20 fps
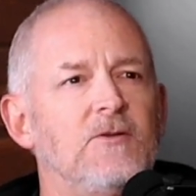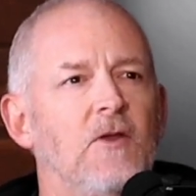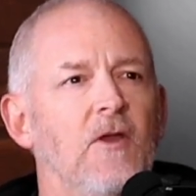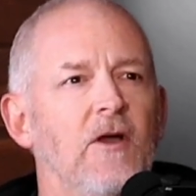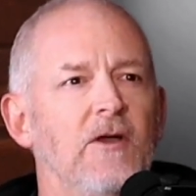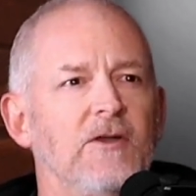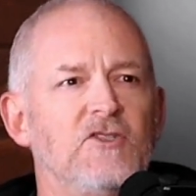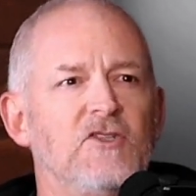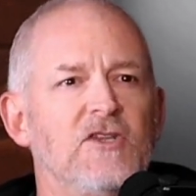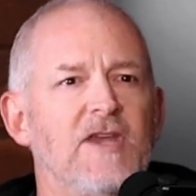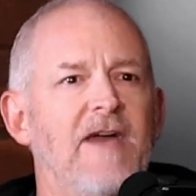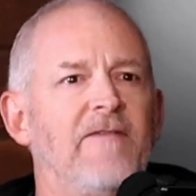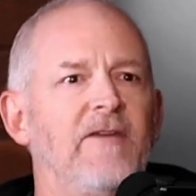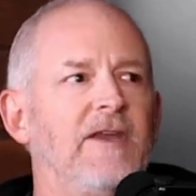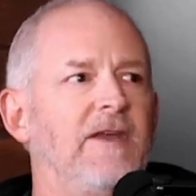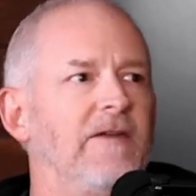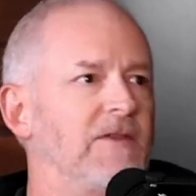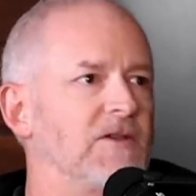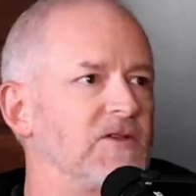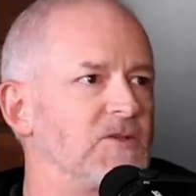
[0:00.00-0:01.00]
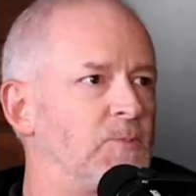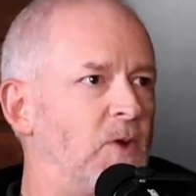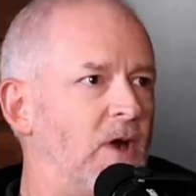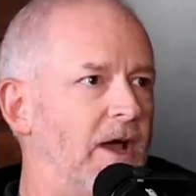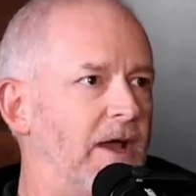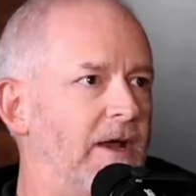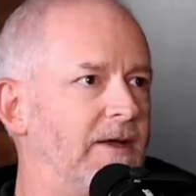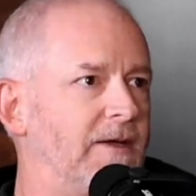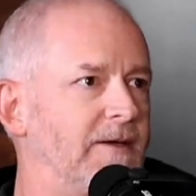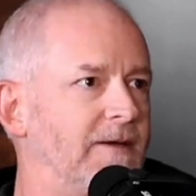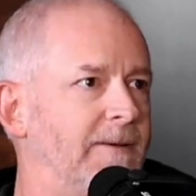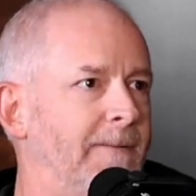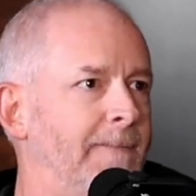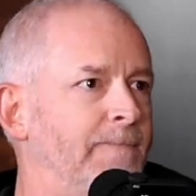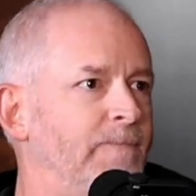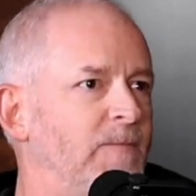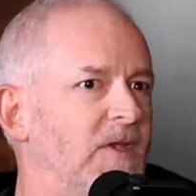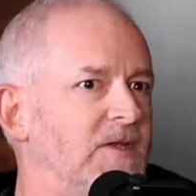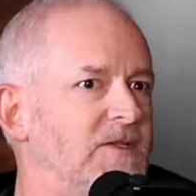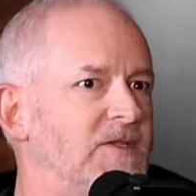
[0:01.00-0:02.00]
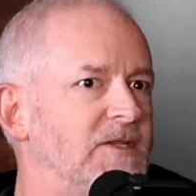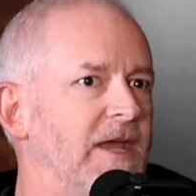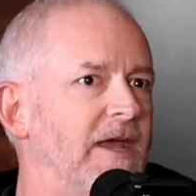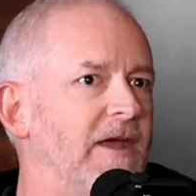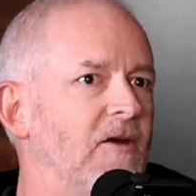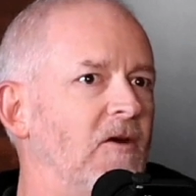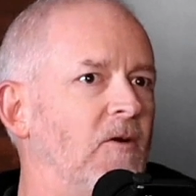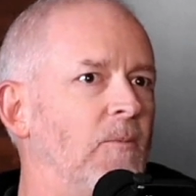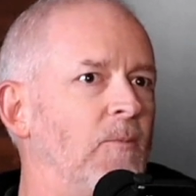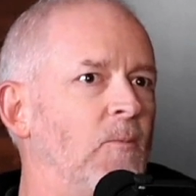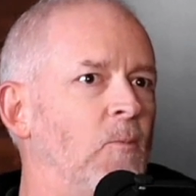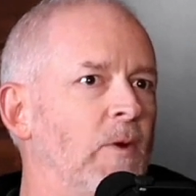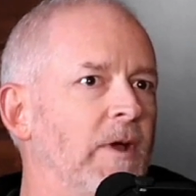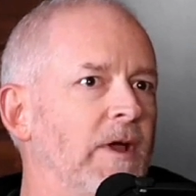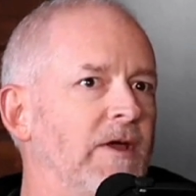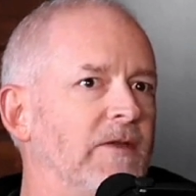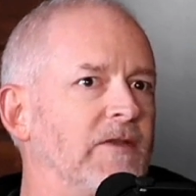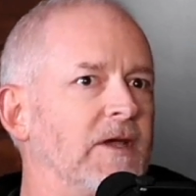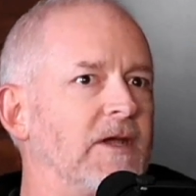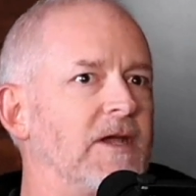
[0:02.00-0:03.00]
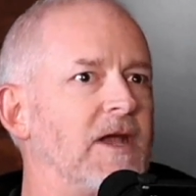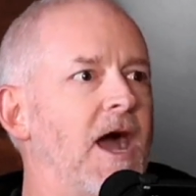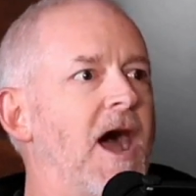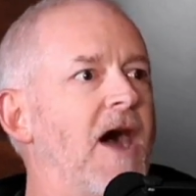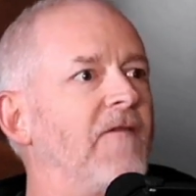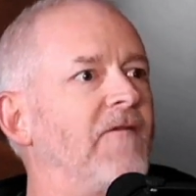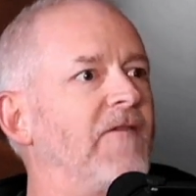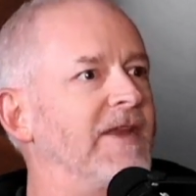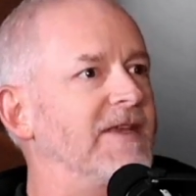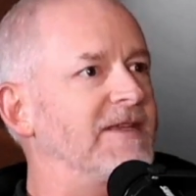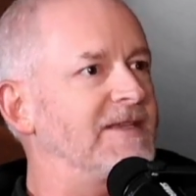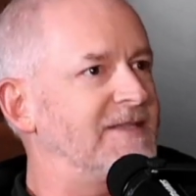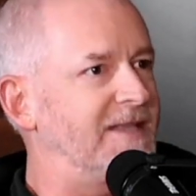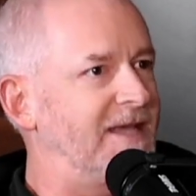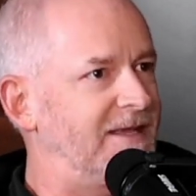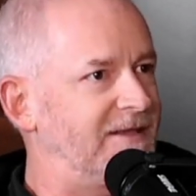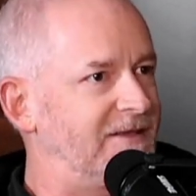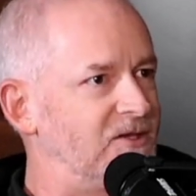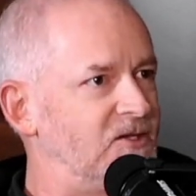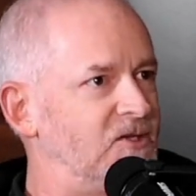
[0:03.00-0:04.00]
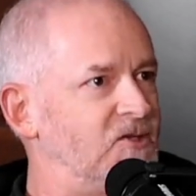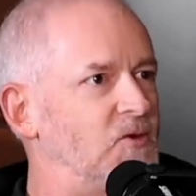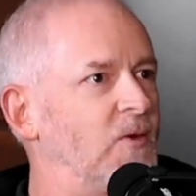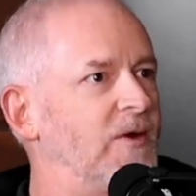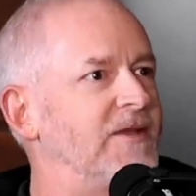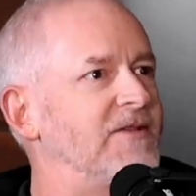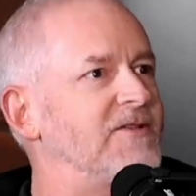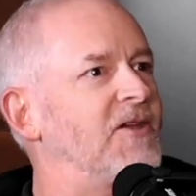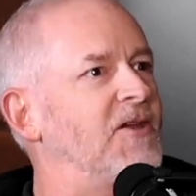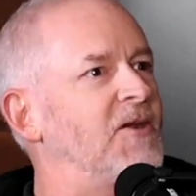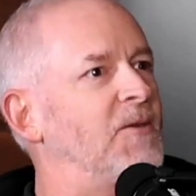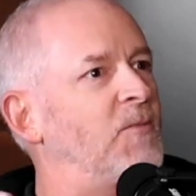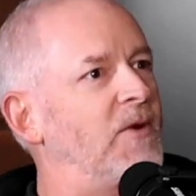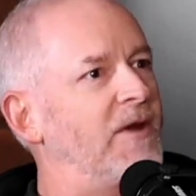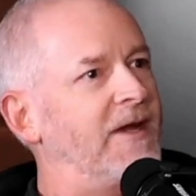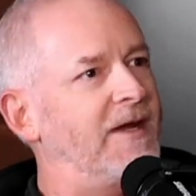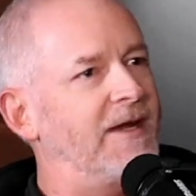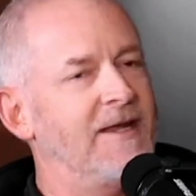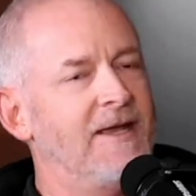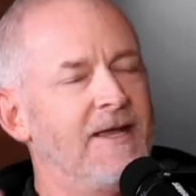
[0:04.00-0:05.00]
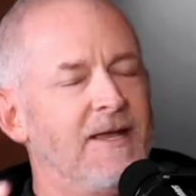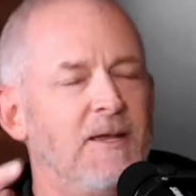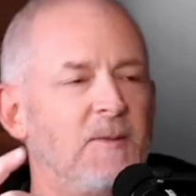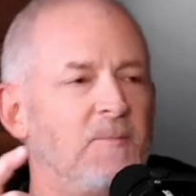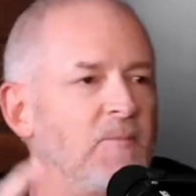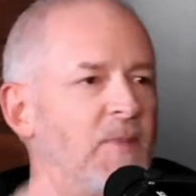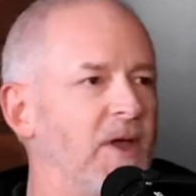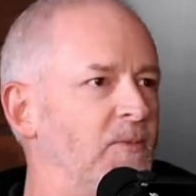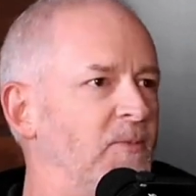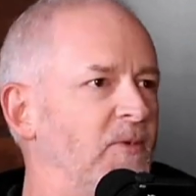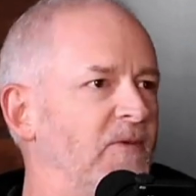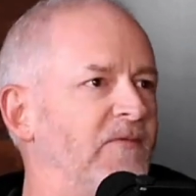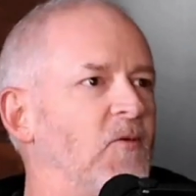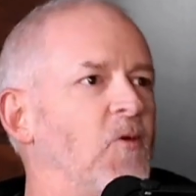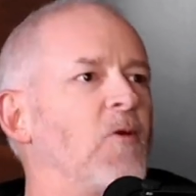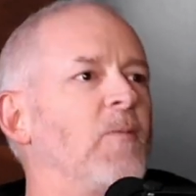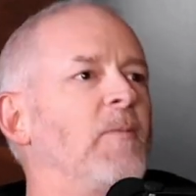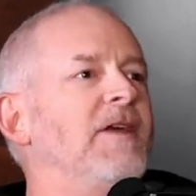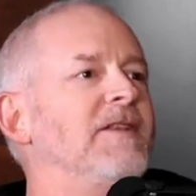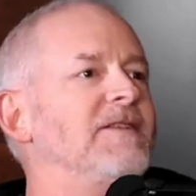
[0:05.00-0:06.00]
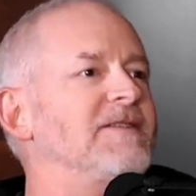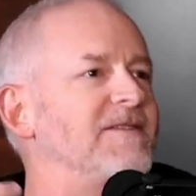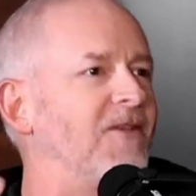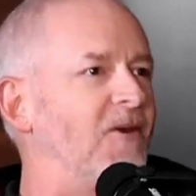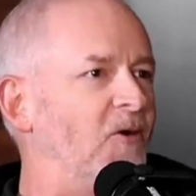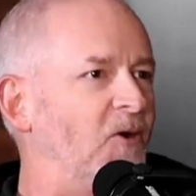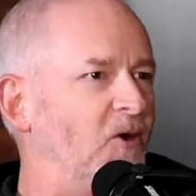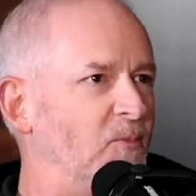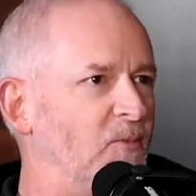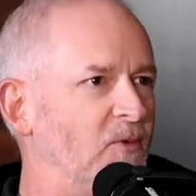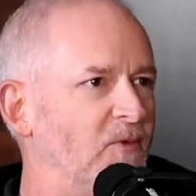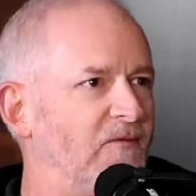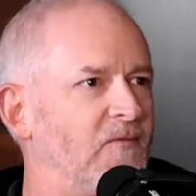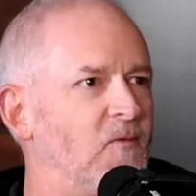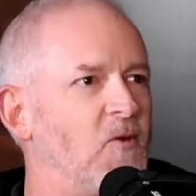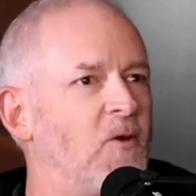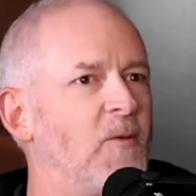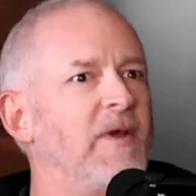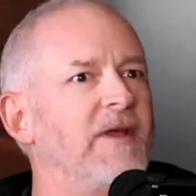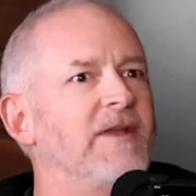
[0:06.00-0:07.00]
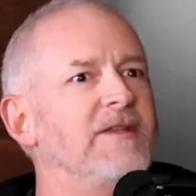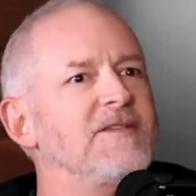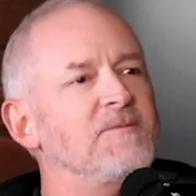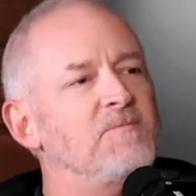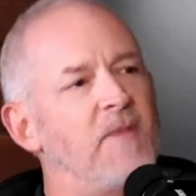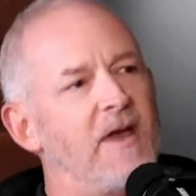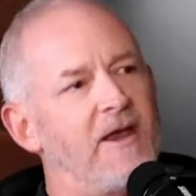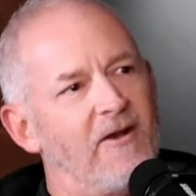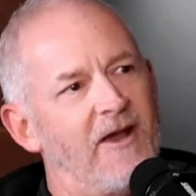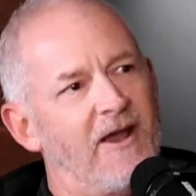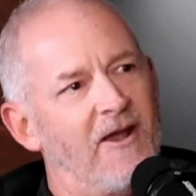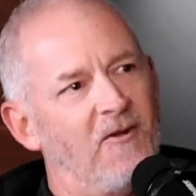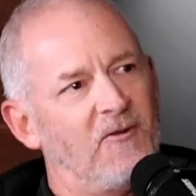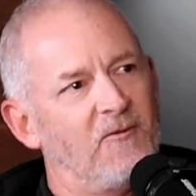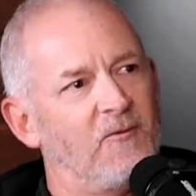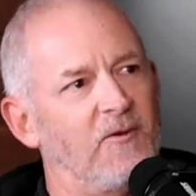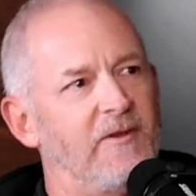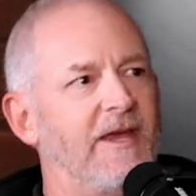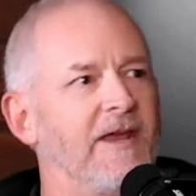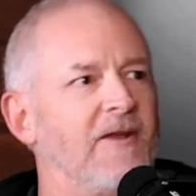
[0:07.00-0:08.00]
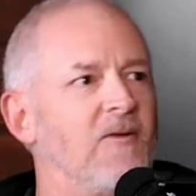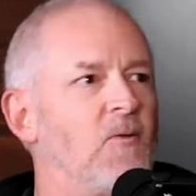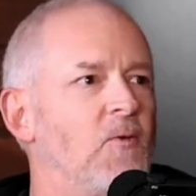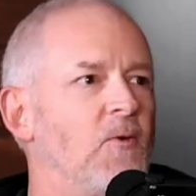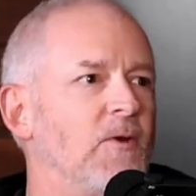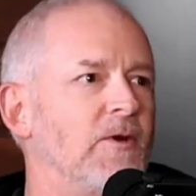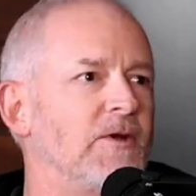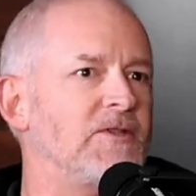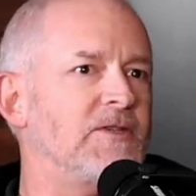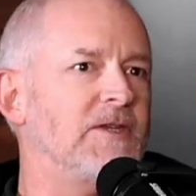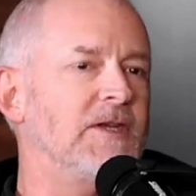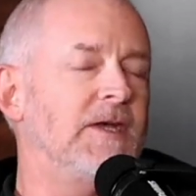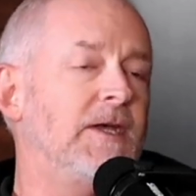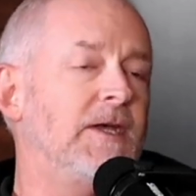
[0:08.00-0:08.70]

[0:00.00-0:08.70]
longevity of this product to help with the confidence that the joint's going to bring better performance, longer performance, better health for that horse,